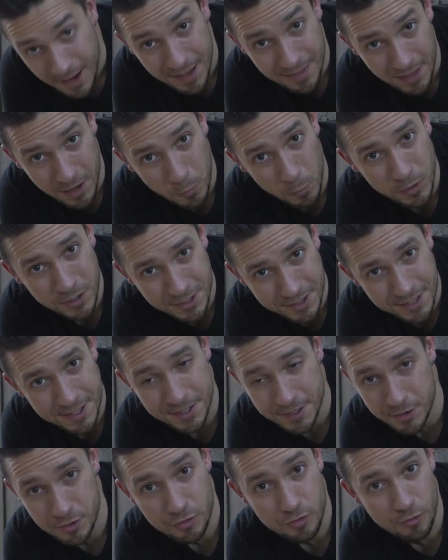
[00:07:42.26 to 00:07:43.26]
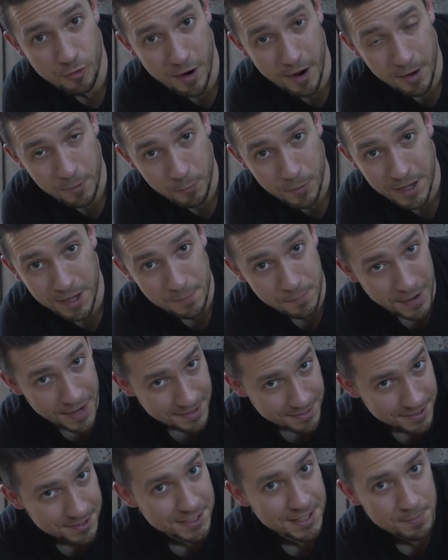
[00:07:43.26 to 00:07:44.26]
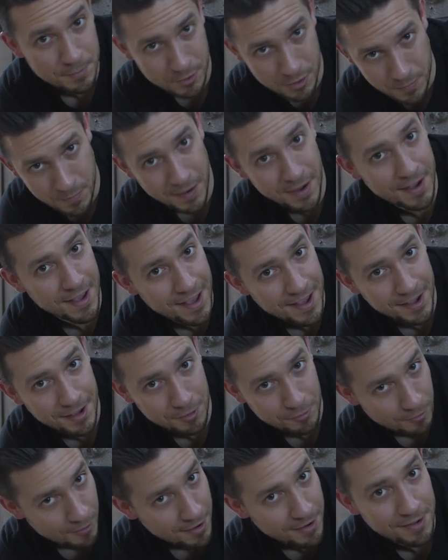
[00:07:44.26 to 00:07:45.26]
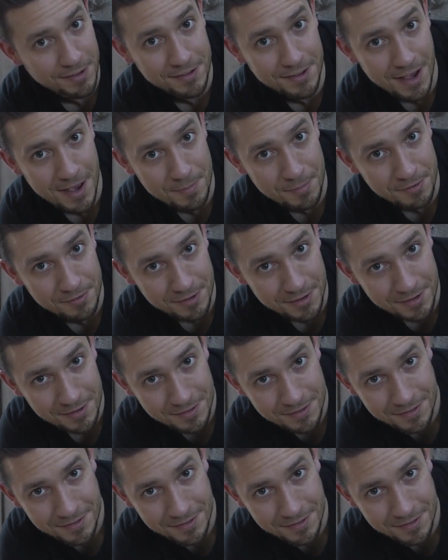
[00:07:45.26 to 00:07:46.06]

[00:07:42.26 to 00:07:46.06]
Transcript: And then once this is dry, we can paint the symbols by hand right on top of it.